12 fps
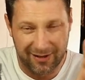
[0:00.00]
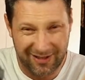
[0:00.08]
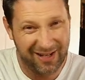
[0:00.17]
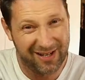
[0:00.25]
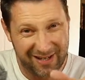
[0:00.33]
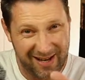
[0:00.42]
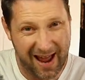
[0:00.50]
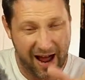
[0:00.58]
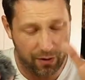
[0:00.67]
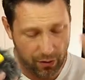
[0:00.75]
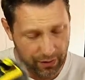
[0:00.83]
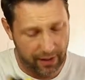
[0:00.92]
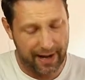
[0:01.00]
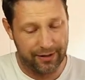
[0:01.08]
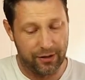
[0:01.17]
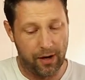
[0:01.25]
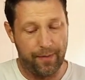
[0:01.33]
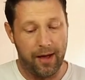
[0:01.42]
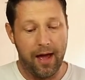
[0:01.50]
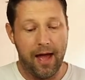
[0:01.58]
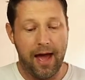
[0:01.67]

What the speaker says: just now on the laptop,